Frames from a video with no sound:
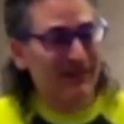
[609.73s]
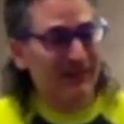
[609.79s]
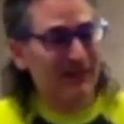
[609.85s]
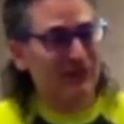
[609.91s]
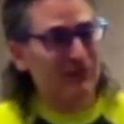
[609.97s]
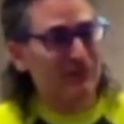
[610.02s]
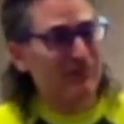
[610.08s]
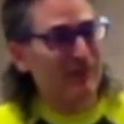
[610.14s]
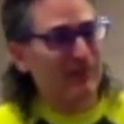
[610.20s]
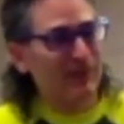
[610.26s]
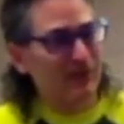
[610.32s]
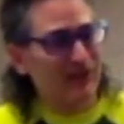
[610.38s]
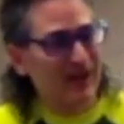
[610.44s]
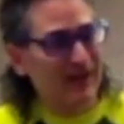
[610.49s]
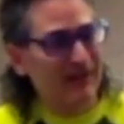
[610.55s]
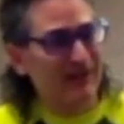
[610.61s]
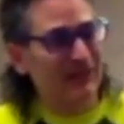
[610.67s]
Because remember, you're
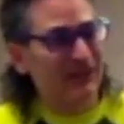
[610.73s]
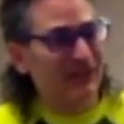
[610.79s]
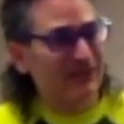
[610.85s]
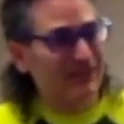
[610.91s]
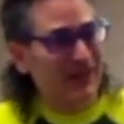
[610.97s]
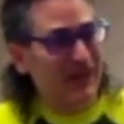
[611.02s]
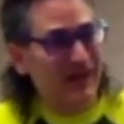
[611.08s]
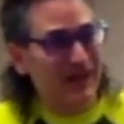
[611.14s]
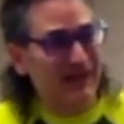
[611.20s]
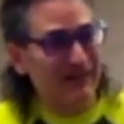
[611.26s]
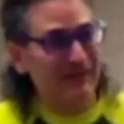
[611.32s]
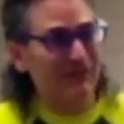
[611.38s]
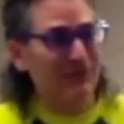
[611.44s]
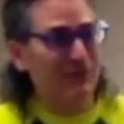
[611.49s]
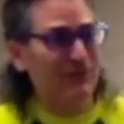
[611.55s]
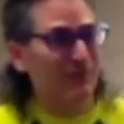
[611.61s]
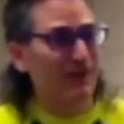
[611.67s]
out there, it's hot,
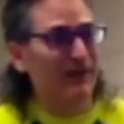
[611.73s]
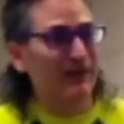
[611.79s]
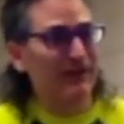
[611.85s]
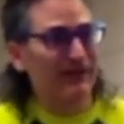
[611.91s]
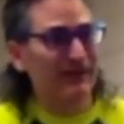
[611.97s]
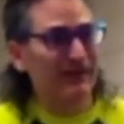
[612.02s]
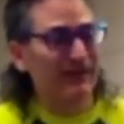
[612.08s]
you're sweating,